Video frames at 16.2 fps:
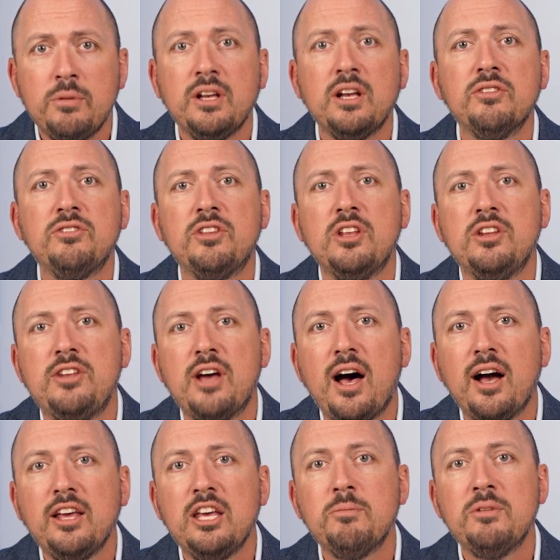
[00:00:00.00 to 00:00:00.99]
because the
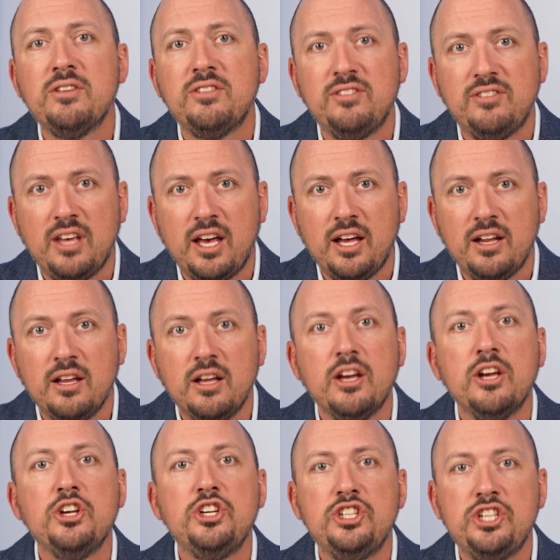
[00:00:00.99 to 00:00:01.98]
document said
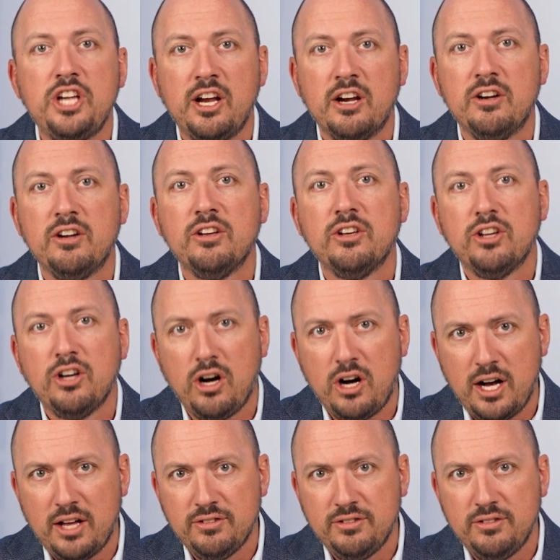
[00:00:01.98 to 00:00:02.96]
shared
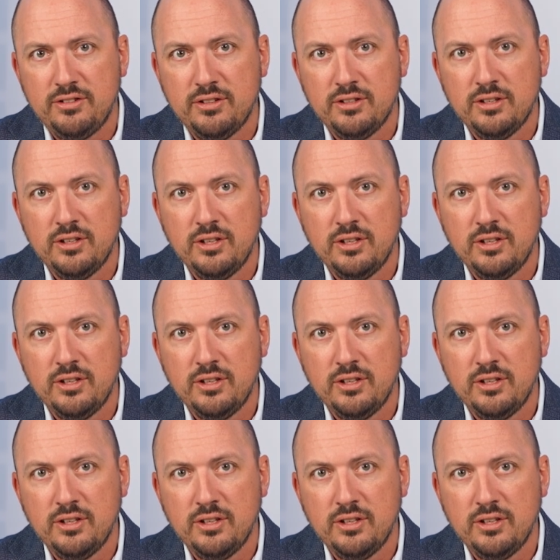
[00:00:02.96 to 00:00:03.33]
cost.